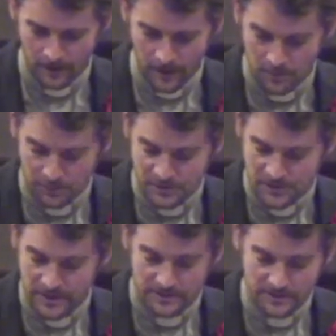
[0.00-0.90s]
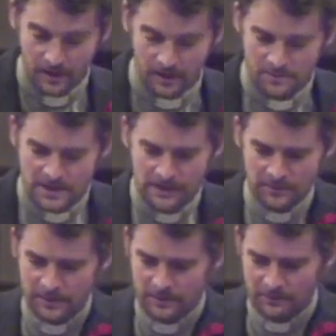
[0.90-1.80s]
I appreciate time to have
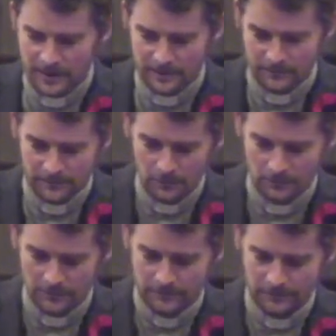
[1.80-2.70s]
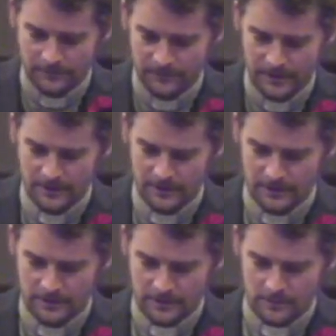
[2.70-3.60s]
a bit of back and forth
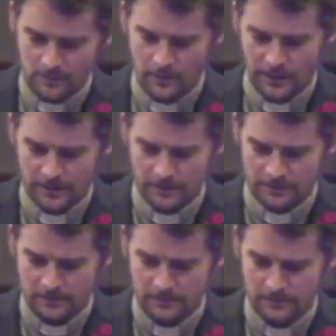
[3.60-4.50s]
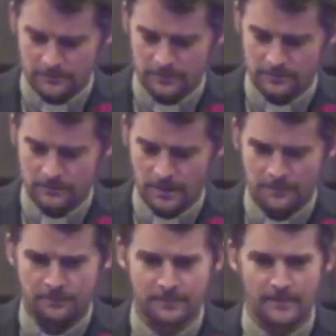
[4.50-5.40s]
where I can,
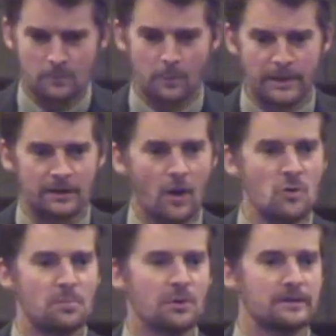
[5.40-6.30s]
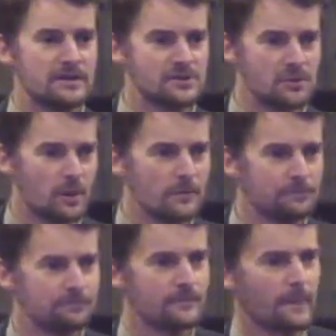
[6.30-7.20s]
um, where we can open the issue up
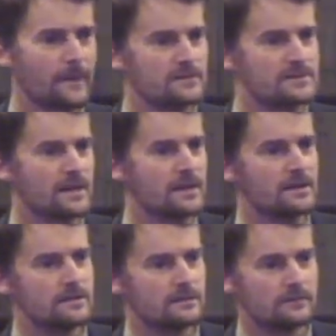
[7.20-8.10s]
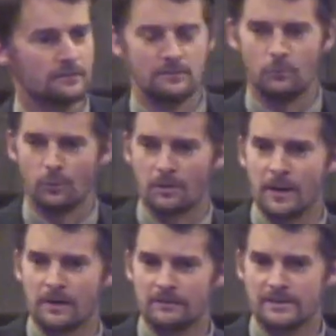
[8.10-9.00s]
and say, what
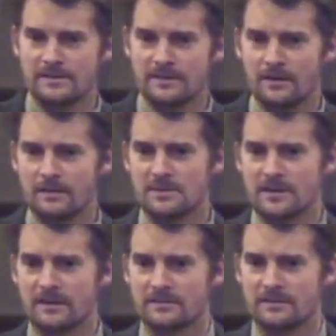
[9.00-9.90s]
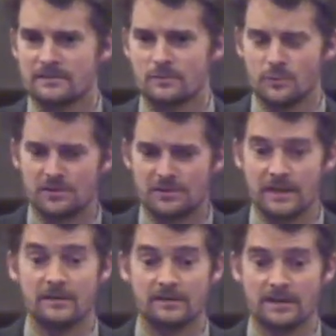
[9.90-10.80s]
about these circumstances? Would you
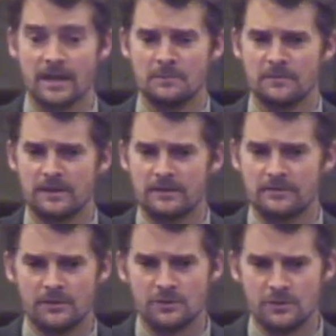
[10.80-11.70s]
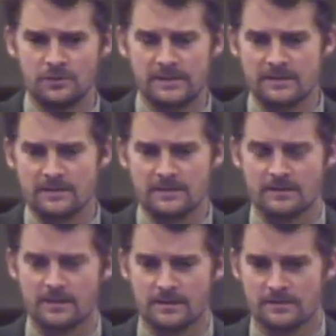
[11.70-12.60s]
say the same thing if you knew this, this,
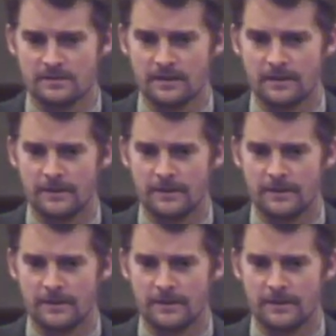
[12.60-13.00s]
and this?